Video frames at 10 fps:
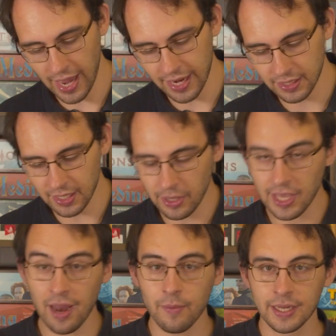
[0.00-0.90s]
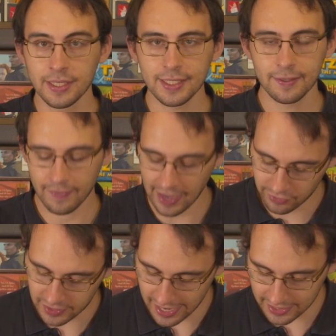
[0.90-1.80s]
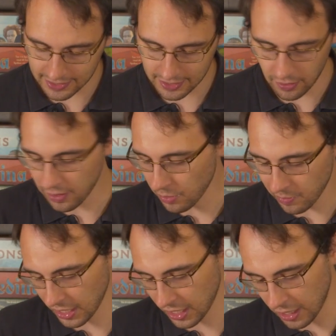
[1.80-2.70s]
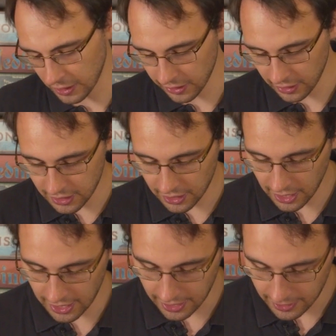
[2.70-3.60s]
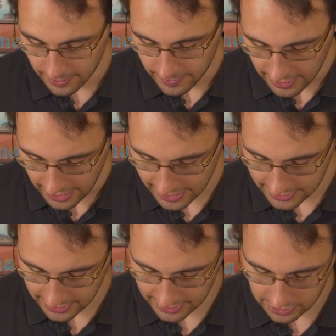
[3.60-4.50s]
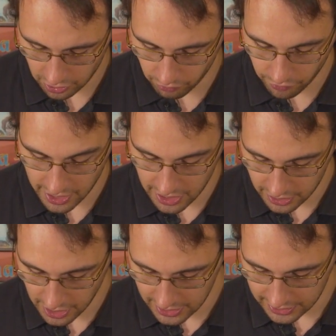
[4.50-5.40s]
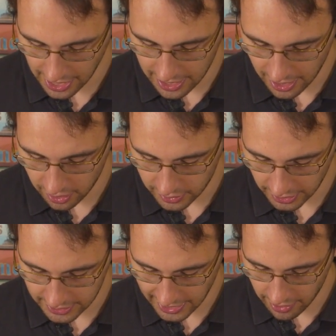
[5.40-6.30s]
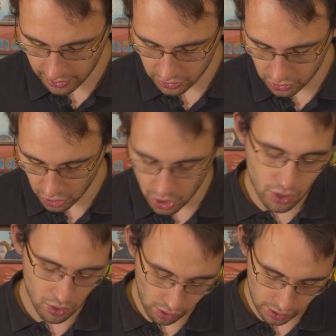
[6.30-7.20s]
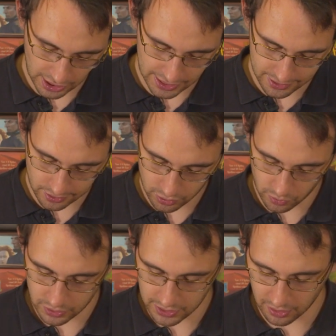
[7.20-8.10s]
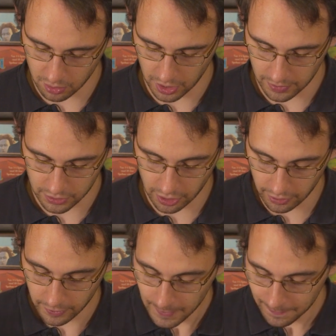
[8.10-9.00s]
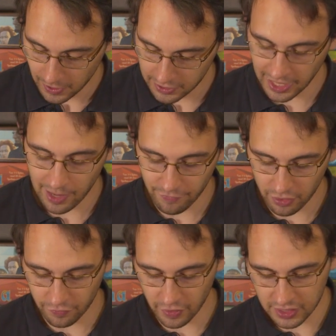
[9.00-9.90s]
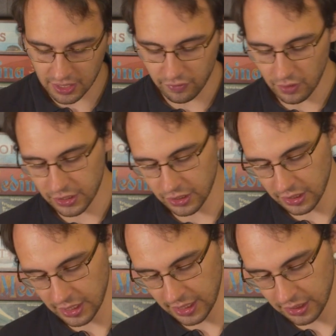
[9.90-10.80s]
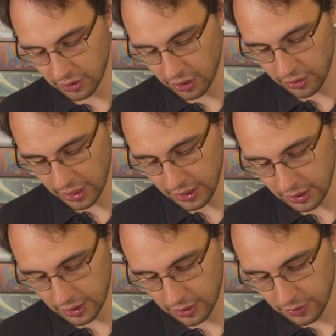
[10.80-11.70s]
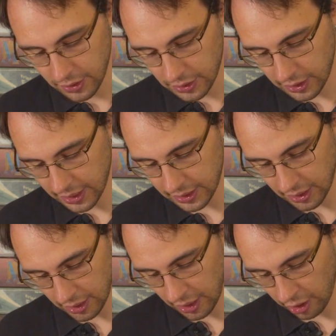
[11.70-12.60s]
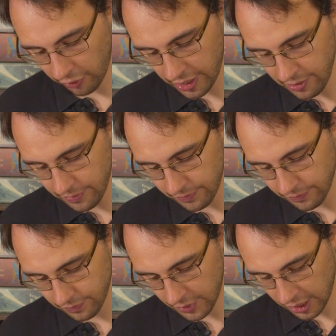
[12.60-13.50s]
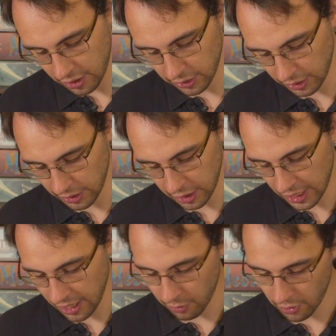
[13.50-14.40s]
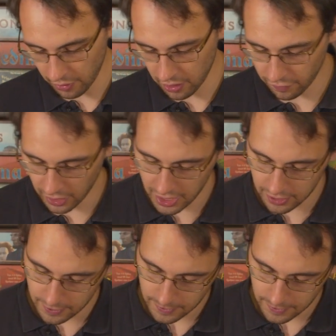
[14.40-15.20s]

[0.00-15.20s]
And some of the enemies, they have text on the bottom of their card. So this guy, he says, green dice and yellow dice count as 2 dice towards this enemy. So to hit him for the first level, I just need 2 dice. So that's a green. I can use a yellow or a green for that.